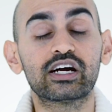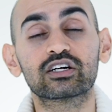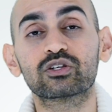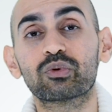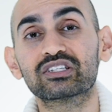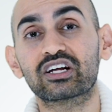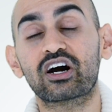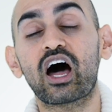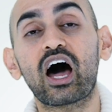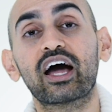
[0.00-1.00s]
here are the ones that are
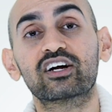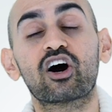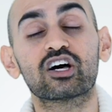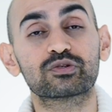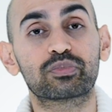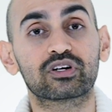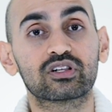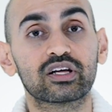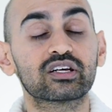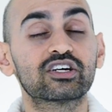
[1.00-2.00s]
high cost per
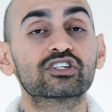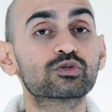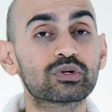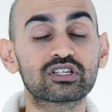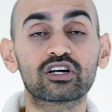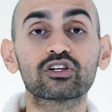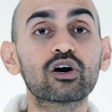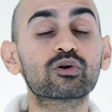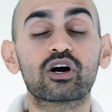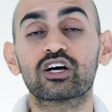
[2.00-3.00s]
click, here's the ones that are
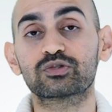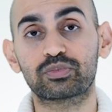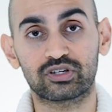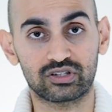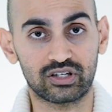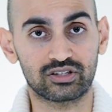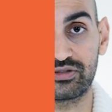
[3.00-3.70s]
low cost per click.